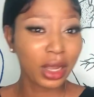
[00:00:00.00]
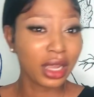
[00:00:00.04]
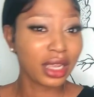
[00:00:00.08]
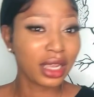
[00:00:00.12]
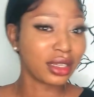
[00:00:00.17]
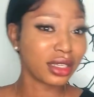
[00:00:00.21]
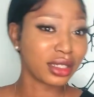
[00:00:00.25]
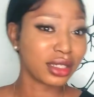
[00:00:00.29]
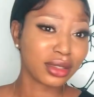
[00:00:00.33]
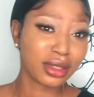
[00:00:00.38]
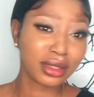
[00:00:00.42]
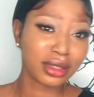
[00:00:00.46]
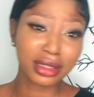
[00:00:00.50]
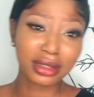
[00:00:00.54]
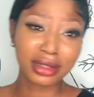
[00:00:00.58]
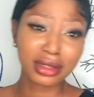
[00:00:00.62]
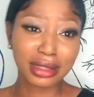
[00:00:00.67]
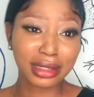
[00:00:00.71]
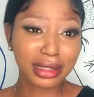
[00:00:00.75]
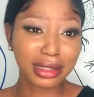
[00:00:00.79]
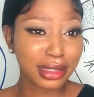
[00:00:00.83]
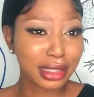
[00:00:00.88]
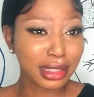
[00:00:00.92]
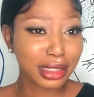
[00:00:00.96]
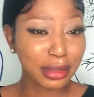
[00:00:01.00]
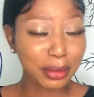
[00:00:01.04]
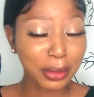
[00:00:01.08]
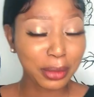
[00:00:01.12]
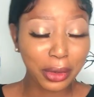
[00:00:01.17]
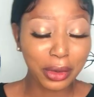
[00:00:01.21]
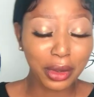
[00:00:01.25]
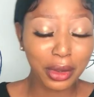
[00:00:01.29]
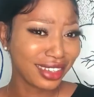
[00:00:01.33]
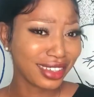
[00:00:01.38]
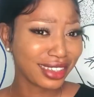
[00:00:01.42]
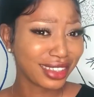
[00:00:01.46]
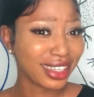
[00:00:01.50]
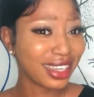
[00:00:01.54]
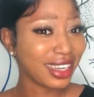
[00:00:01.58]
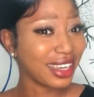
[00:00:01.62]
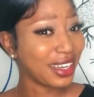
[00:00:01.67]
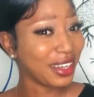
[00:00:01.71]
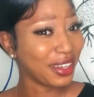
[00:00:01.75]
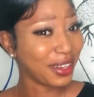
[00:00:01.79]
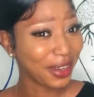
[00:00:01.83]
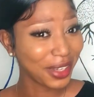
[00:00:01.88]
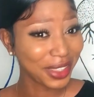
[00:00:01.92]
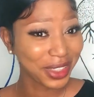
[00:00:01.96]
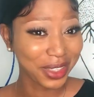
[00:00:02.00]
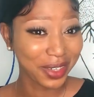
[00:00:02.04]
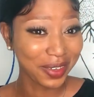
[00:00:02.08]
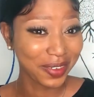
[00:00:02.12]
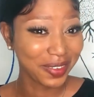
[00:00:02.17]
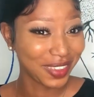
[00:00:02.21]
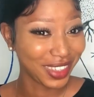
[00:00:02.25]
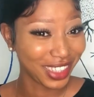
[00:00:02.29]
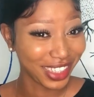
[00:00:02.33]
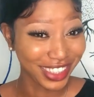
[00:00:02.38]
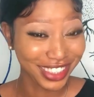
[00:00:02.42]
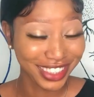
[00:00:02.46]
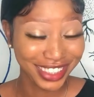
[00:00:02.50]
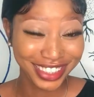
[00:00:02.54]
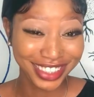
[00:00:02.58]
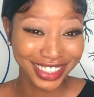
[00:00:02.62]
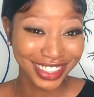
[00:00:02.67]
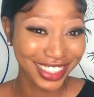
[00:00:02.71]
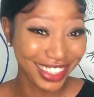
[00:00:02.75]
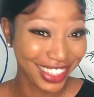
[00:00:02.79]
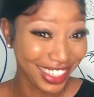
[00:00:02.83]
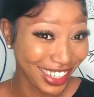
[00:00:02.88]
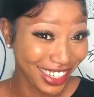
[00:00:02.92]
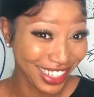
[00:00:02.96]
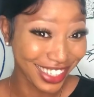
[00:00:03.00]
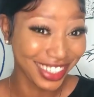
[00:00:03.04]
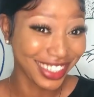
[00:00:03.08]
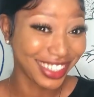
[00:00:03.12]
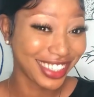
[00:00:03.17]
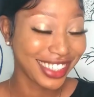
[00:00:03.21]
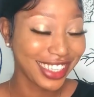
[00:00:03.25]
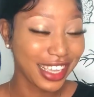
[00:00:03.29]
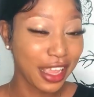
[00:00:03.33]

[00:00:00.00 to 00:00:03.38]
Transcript: There's nothing to eat anymore. There are a lot of things to eat.